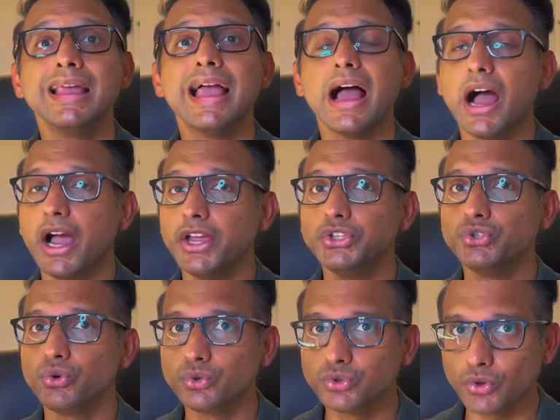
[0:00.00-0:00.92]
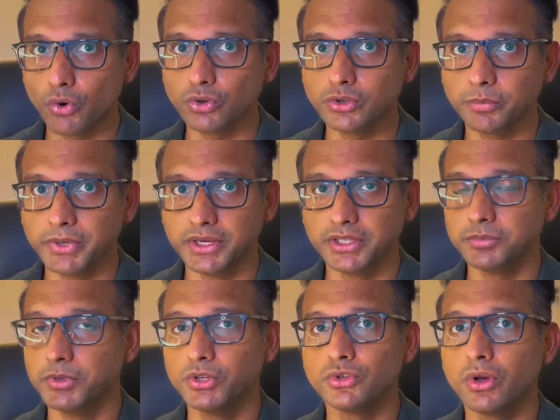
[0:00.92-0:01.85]
I chose orthopedics
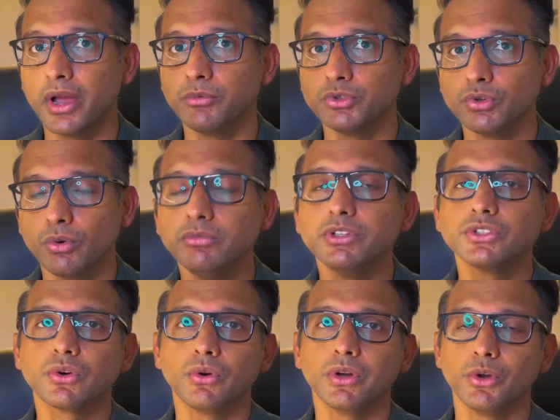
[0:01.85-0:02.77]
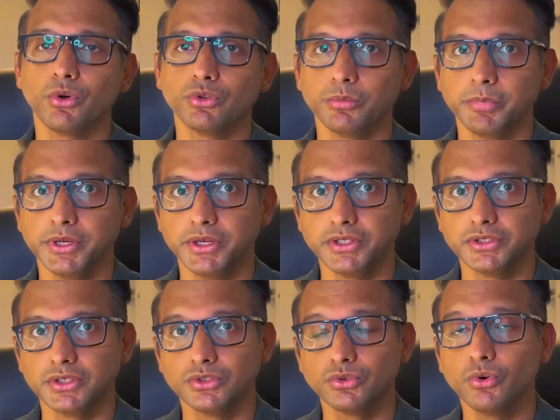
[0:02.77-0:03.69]
because I was always strong in orthopedics.
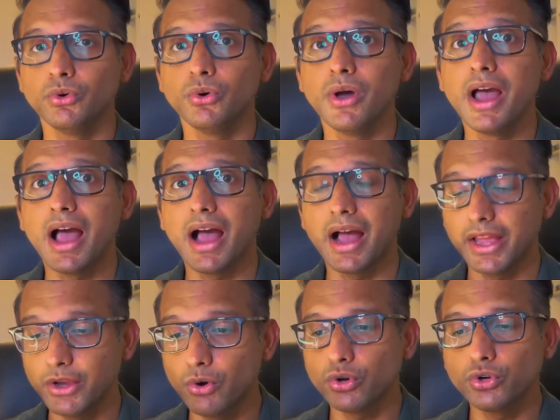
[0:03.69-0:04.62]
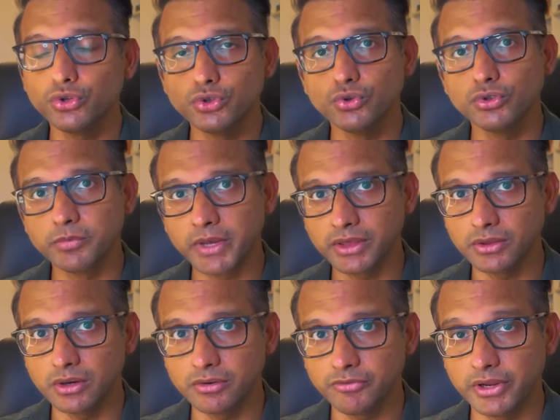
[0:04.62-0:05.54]
So I got to choose my
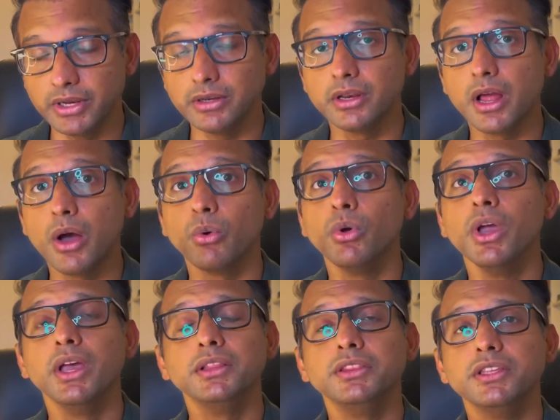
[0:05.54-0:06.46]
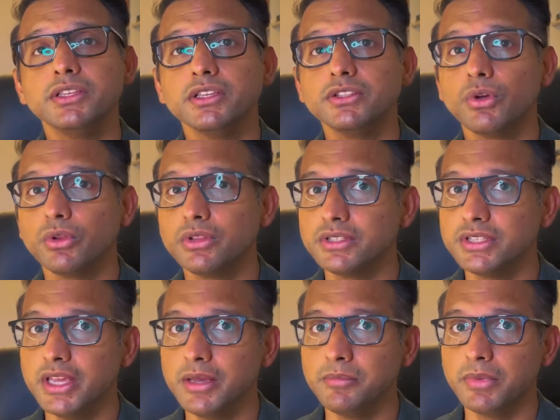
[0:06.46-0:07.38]
third field. Now, this is not the
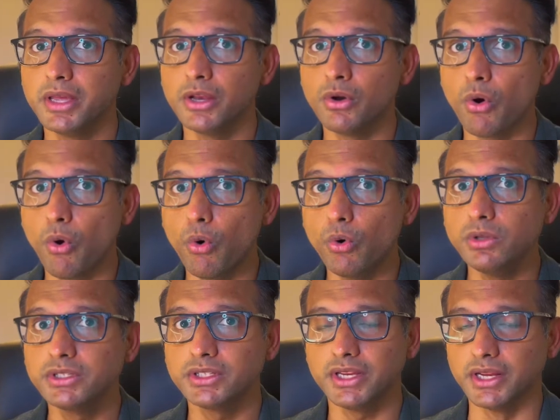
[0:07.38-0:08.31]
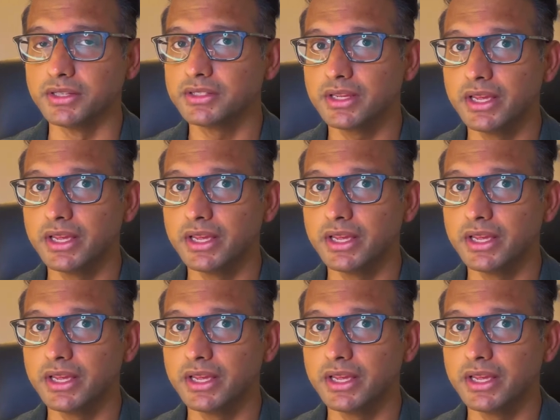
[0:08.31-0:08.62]
same in all states.